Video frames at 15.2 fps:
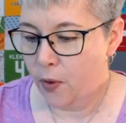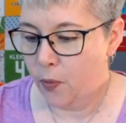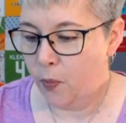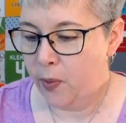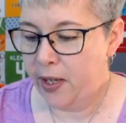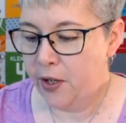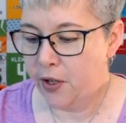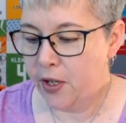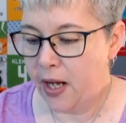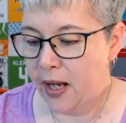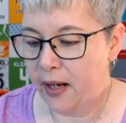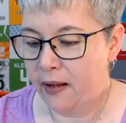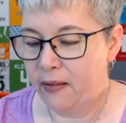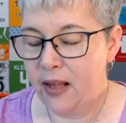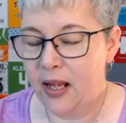We are
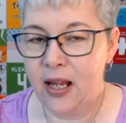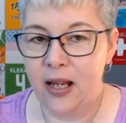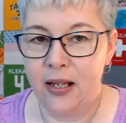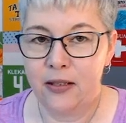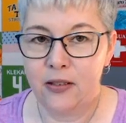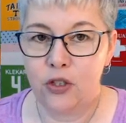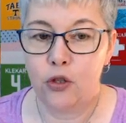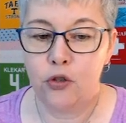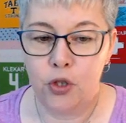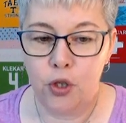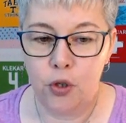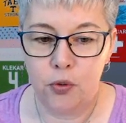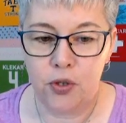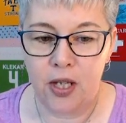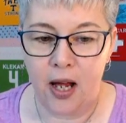cutting these
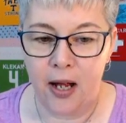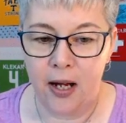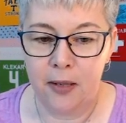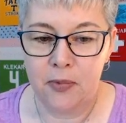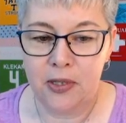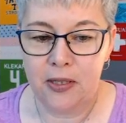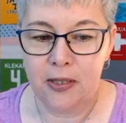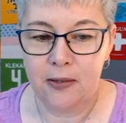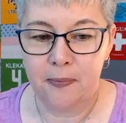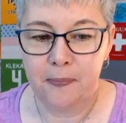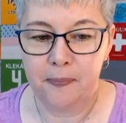two times.